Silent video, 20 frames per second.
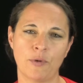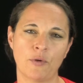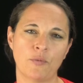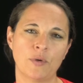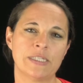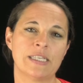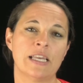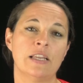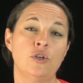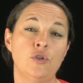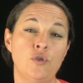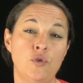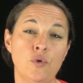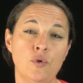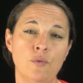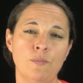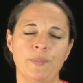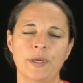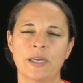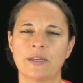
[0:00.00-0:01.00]
but we say
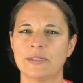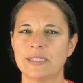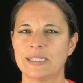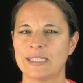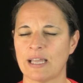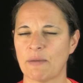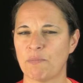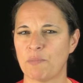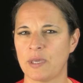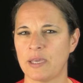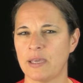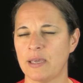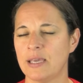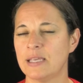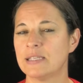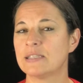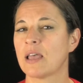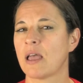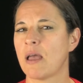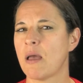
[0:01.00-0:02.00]
du because tapis
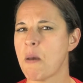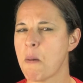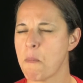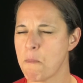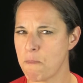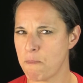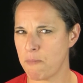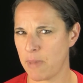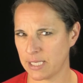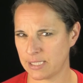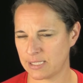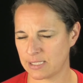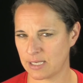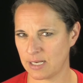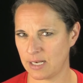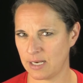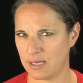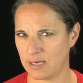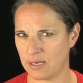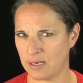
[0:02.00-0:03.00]
is
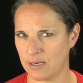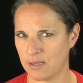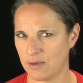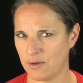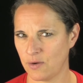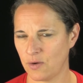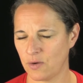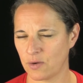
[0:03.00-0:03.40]
masculine.